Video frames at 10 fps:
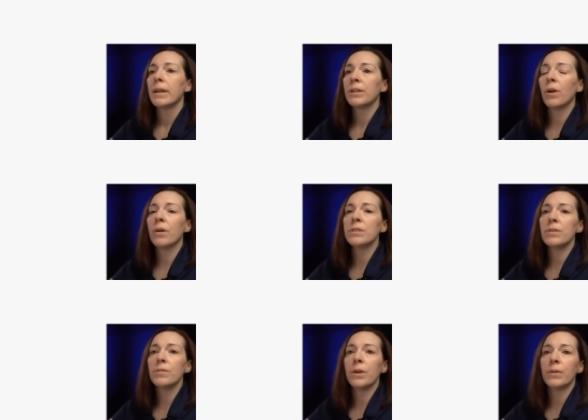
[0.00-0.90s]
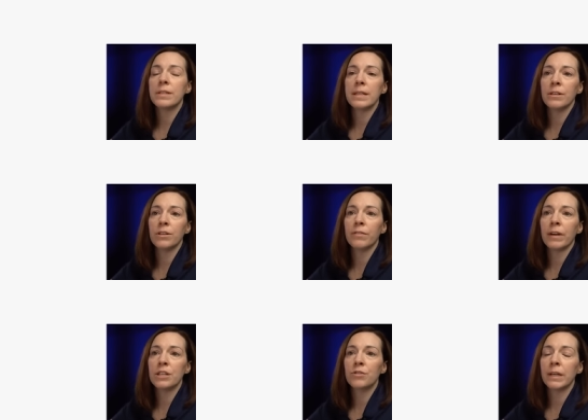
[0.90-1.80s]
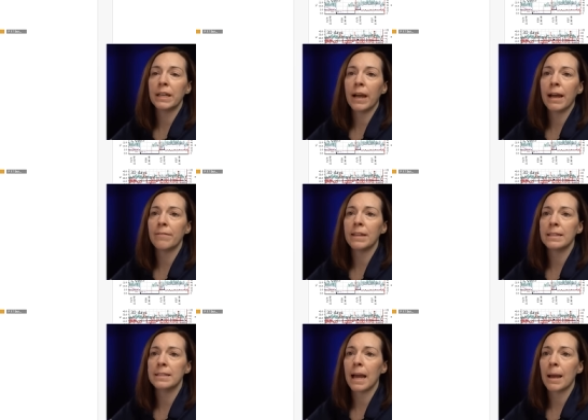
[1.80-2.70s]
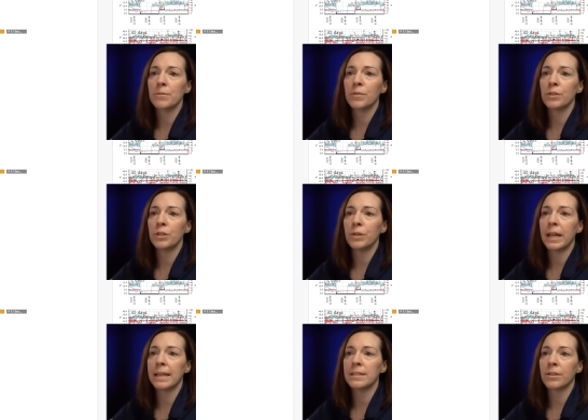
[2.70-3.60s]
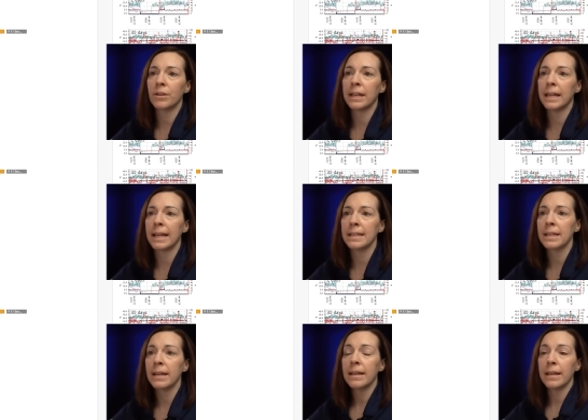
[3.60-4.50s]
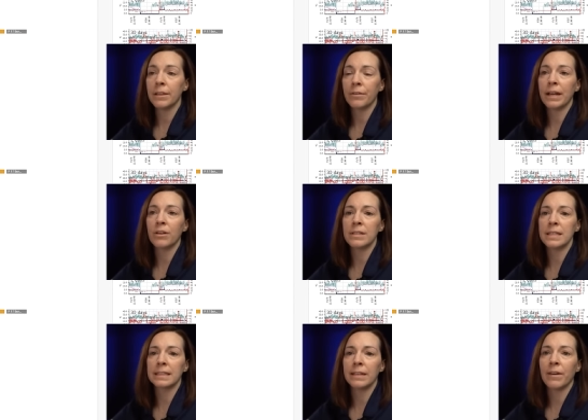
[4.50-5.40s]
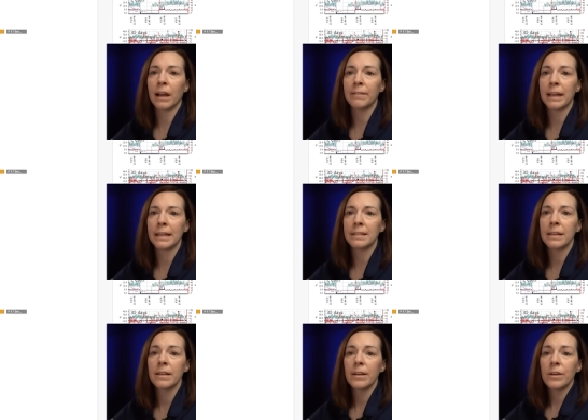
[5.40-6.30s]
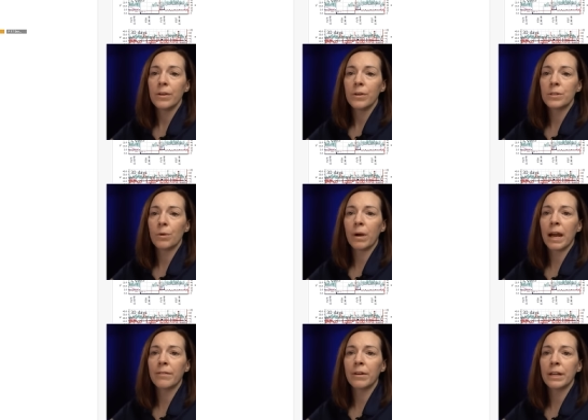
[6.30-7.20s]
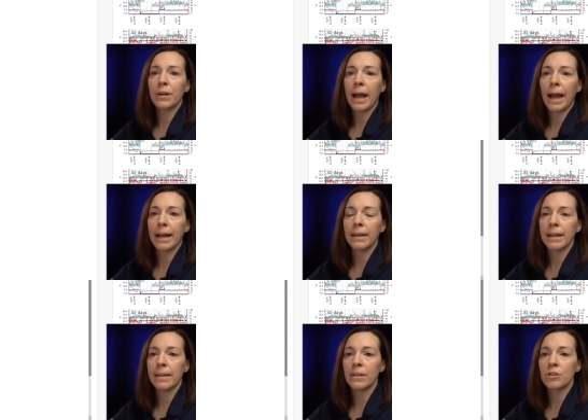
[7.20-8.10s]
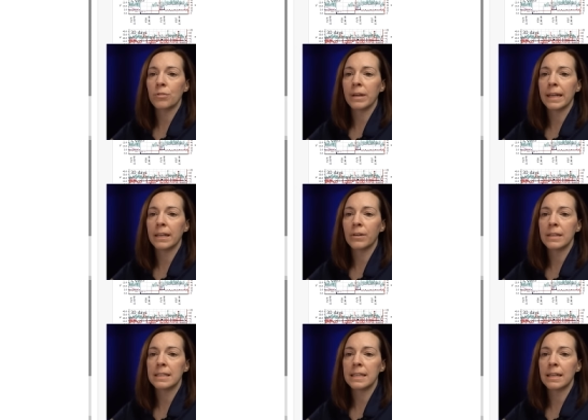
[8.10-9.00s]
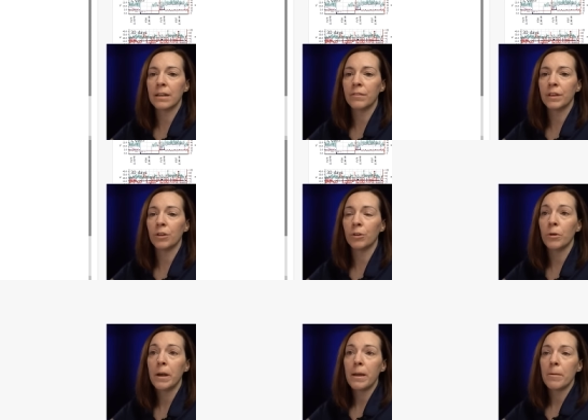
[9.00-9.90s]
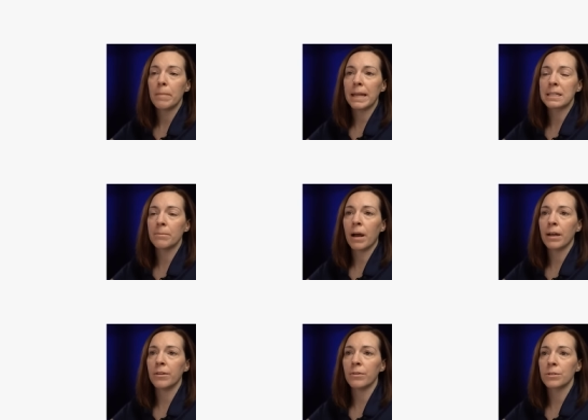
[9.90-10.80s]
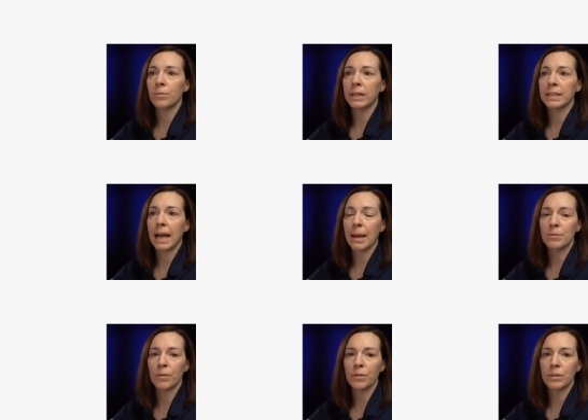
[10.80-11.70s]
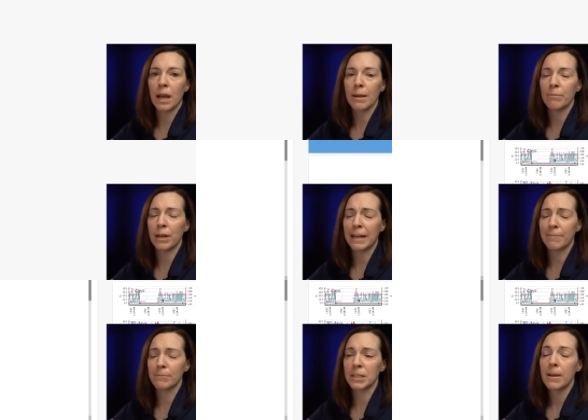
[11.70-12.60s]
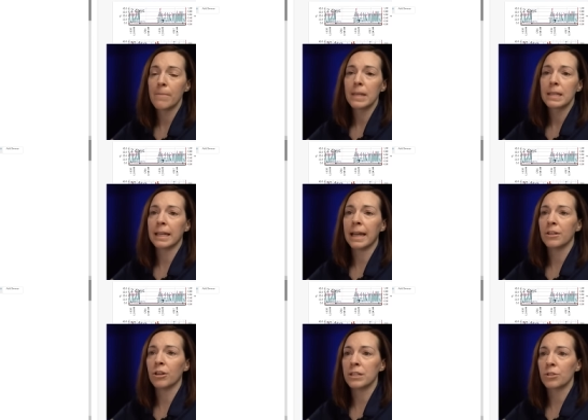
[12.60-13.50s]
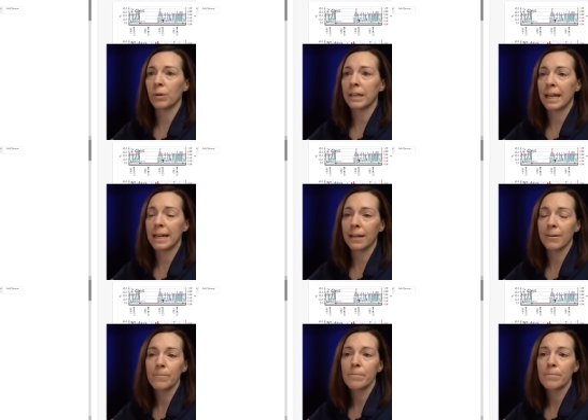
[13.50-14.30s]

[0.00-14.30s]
You'll also notice in your device tree you have these tabs for 2 days, 30 days, and 365 days. So wherever you're at in the tree, you could see a view based upon those quick tabs for those time frames to get your historic data.